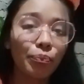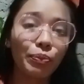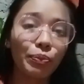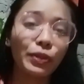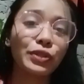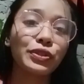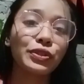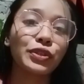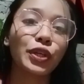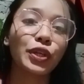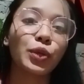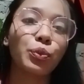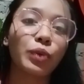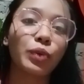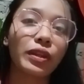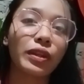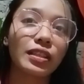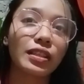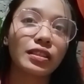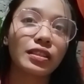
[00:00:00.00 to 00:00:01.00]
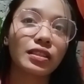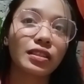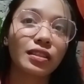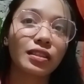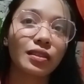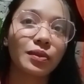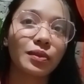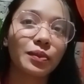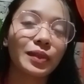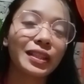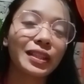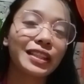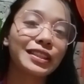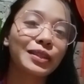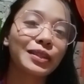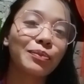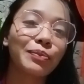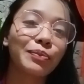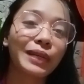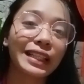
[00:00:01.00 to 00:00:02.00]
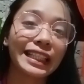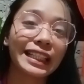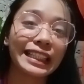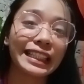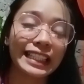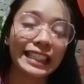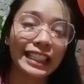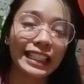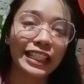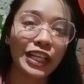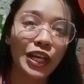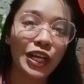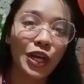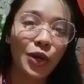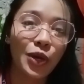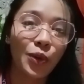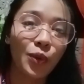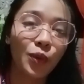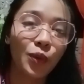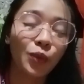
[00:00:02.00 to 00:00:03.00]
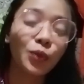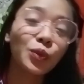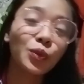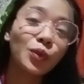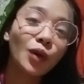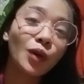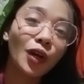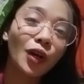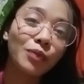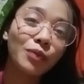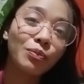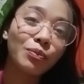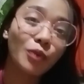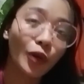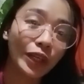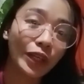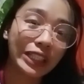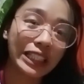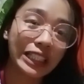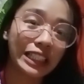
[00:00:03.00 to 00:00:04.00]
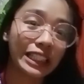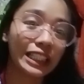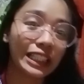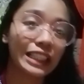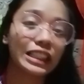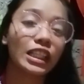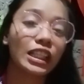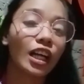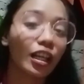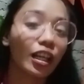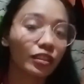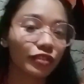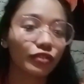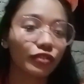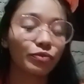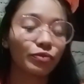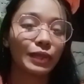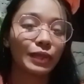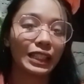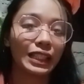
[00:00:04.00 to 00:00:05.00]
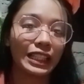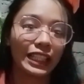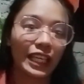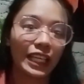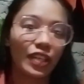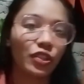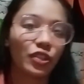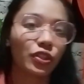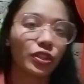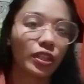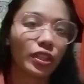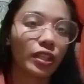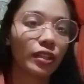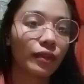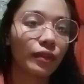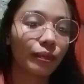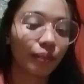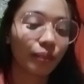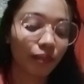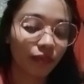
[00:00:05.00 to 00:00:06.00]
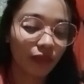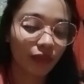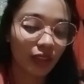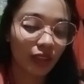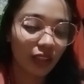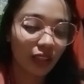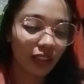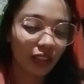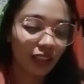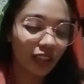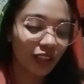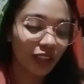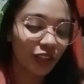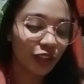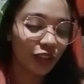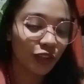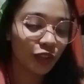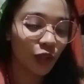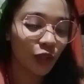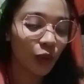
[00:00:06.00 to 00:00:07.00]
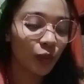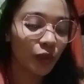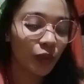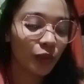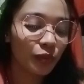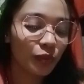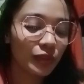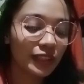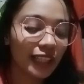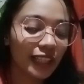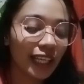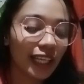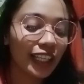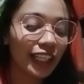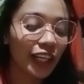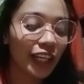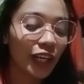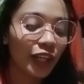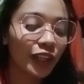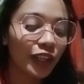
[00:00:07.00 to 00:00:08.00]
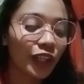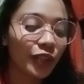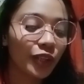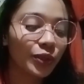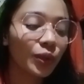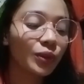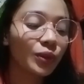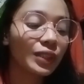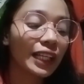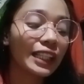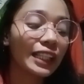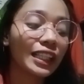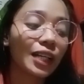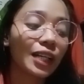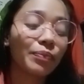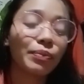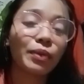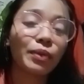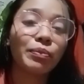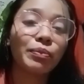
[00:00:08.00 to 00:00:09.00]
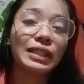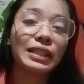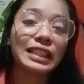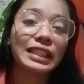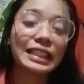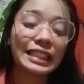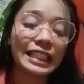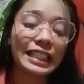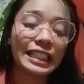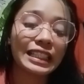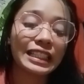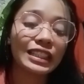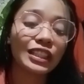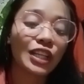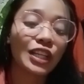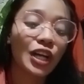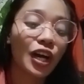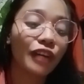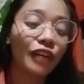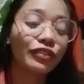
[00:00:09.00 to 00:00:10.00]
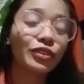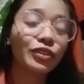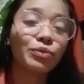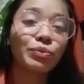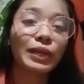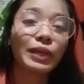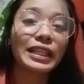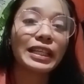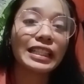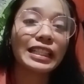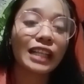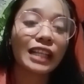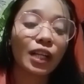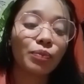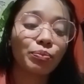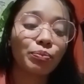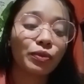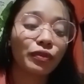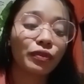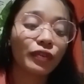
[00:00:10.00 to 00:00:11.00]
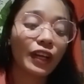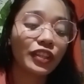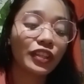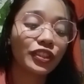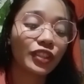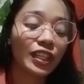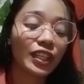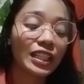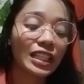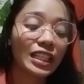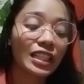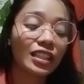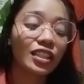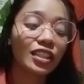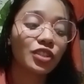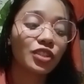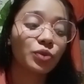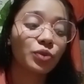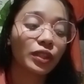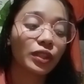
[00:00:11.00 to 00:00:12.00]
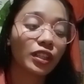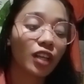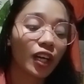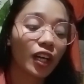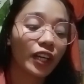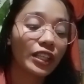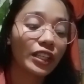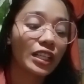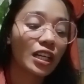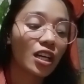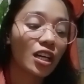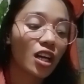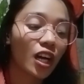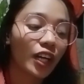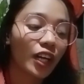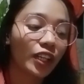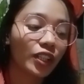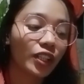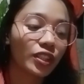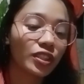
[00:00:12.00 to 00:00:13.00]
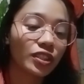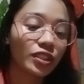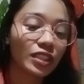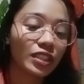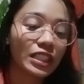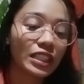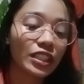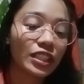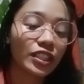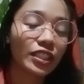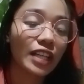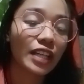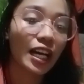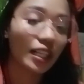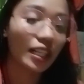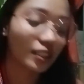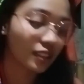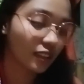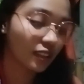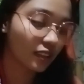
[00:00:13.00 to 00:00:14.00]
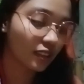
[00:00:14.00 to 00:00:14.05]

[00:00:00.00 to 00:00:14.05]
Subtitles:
person with disability who are more in need of medication. So when we say the role and capabilities of the medical profession in this regard are considered as